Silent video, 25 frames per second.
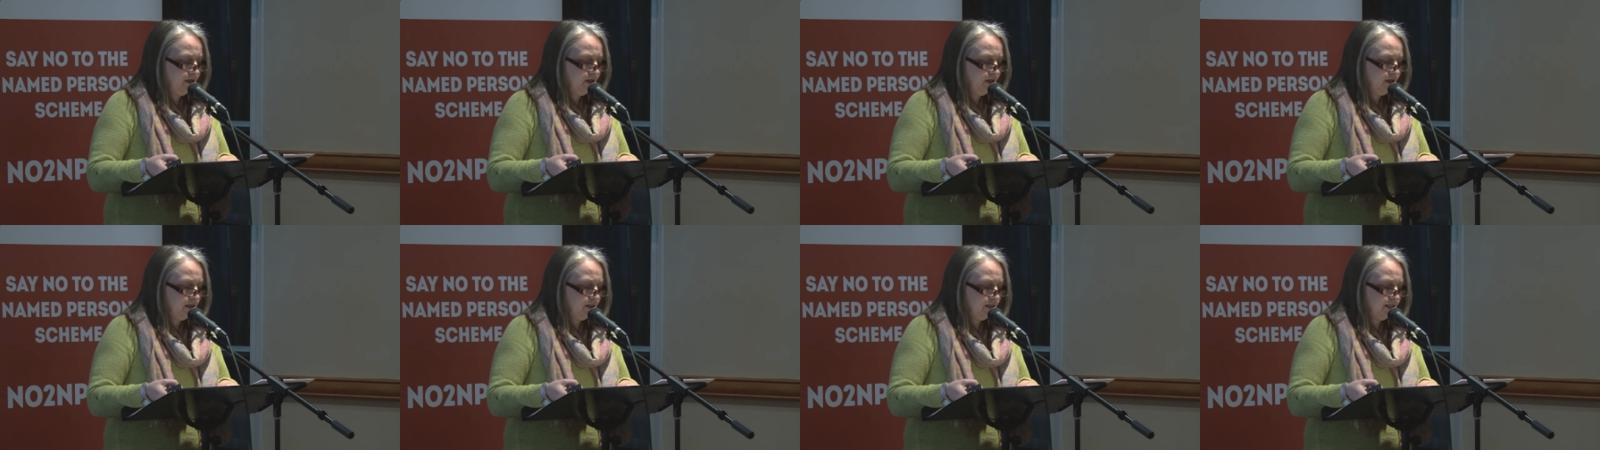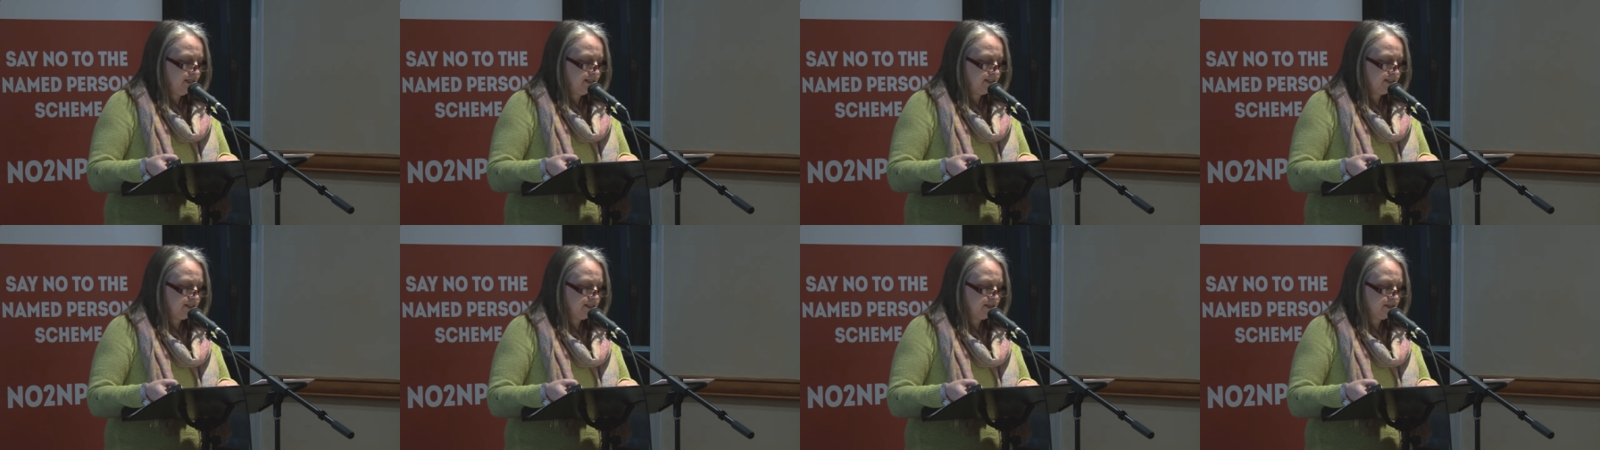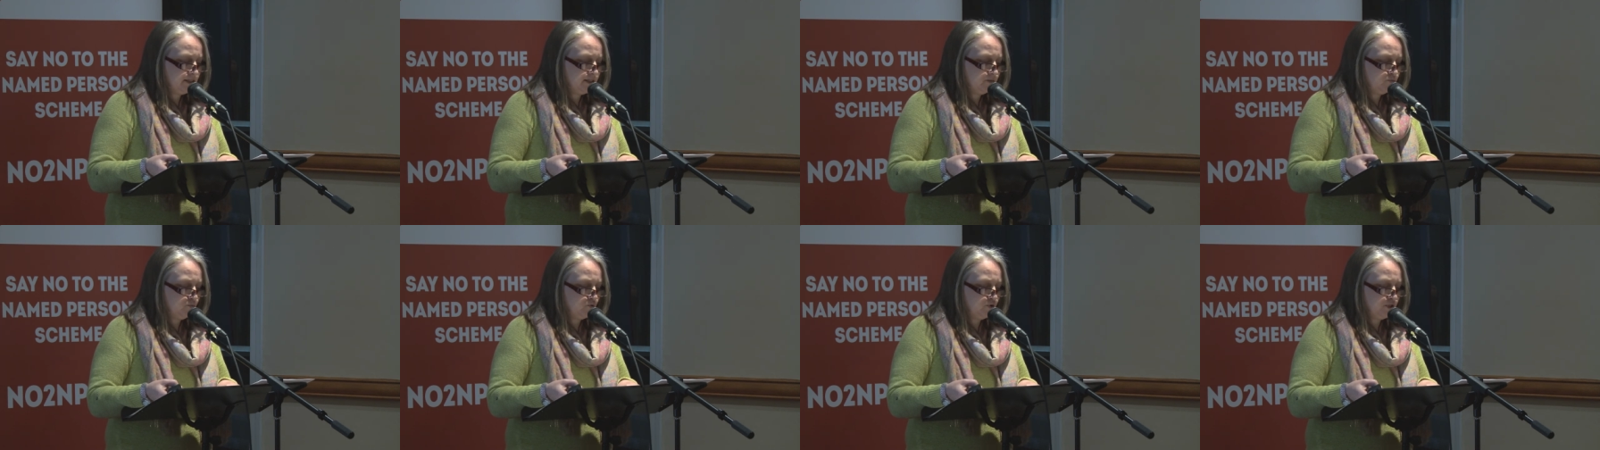unless there
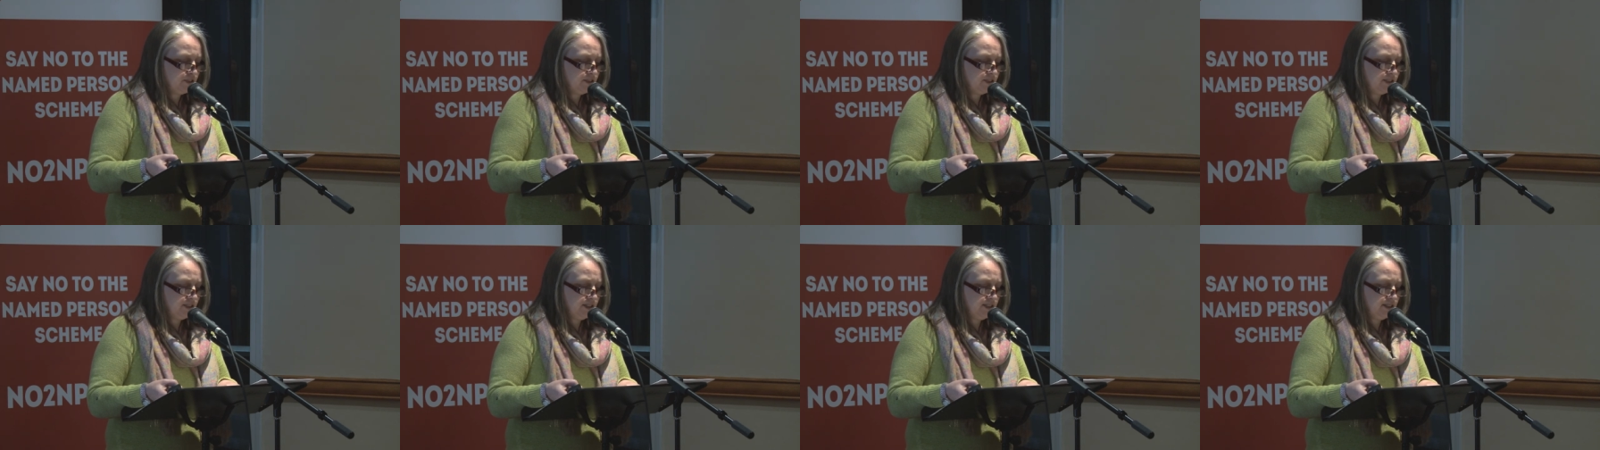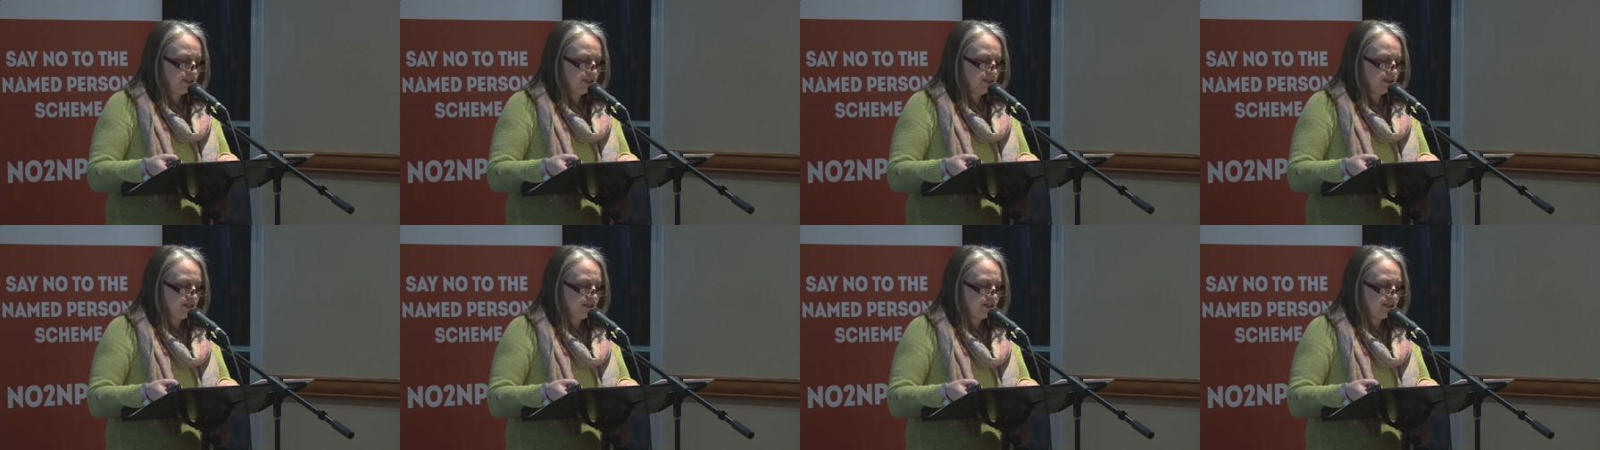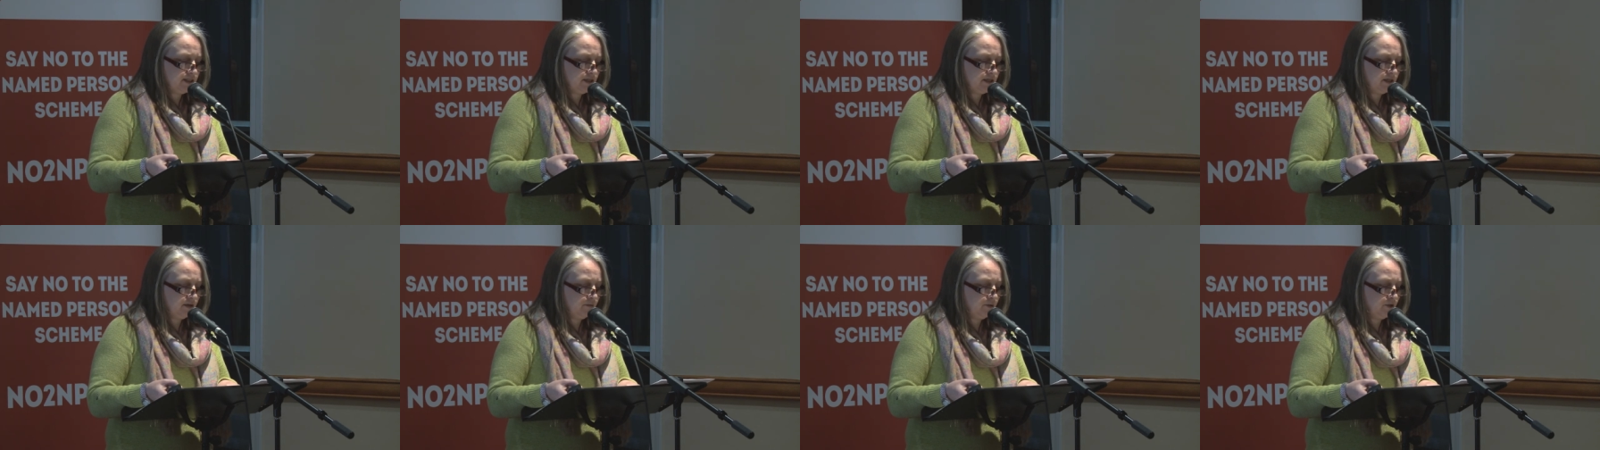is more serious
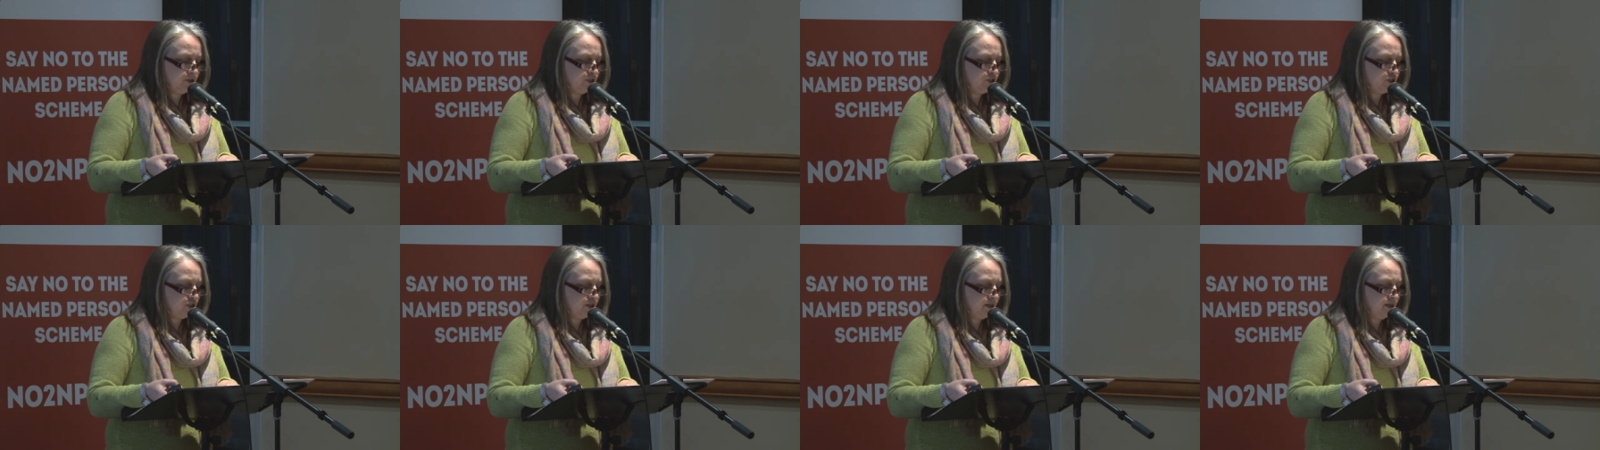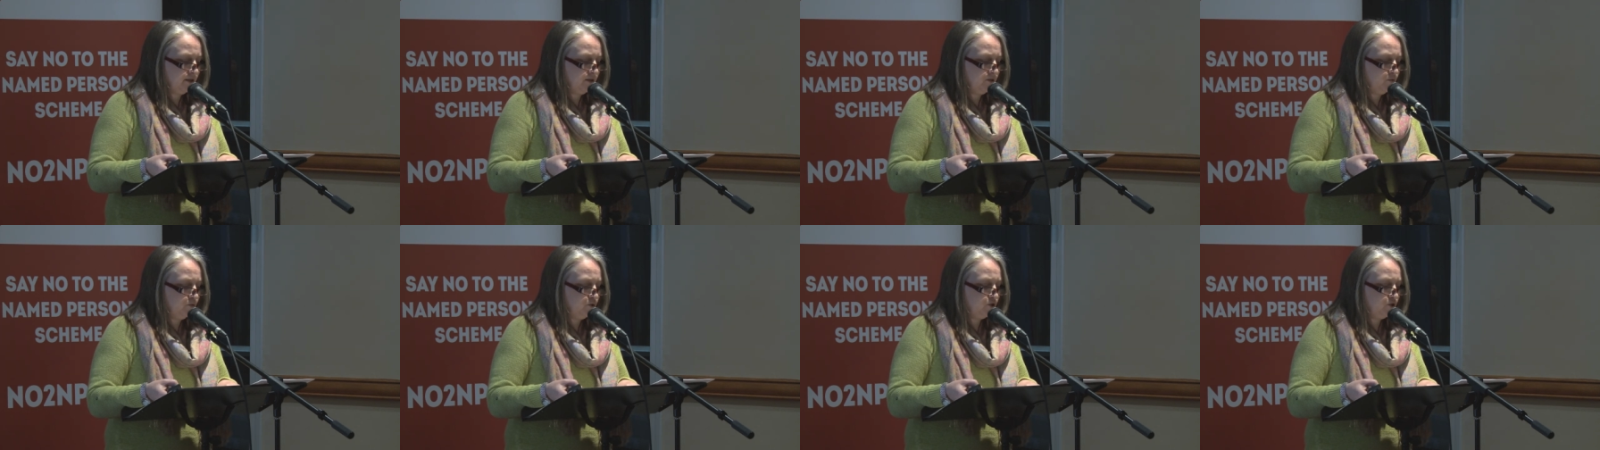concern about the child